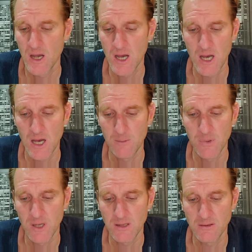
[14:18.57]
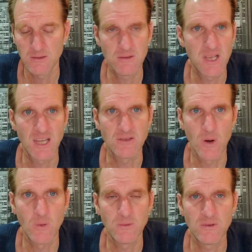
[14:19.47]
But yeah,
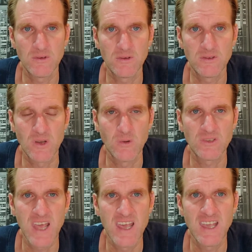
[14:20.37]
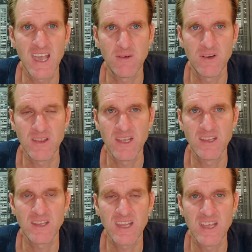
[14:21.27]
don't take
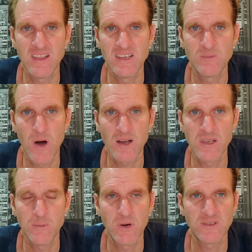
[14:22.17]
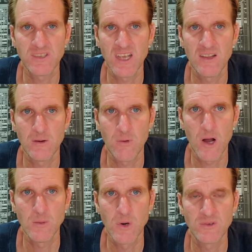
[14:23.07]
everything that these mockingbirds say. They're
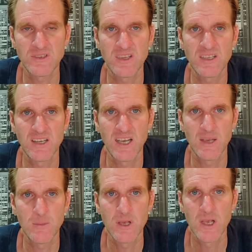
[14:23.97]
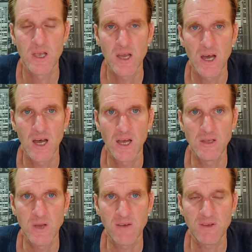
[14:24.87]
wrong most of the time.
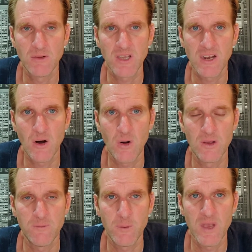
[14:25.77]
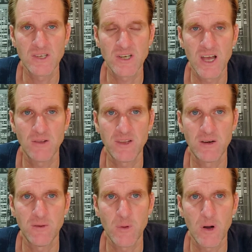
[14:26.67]
You have to look at all information out
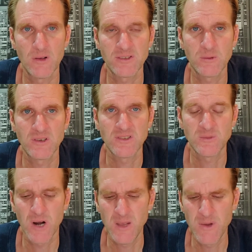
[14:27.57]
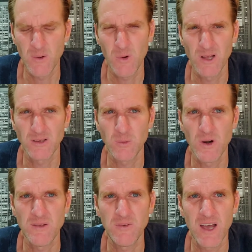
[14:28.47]
there from all sources. Probably about what,
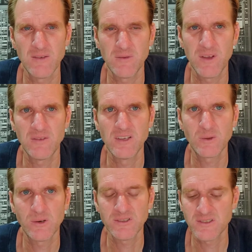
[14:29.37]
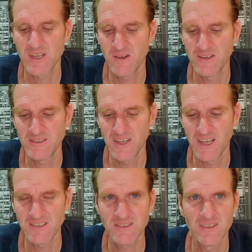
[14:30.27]
25 to 50 sources now these
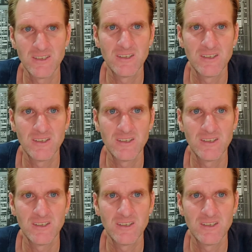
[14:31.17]
days?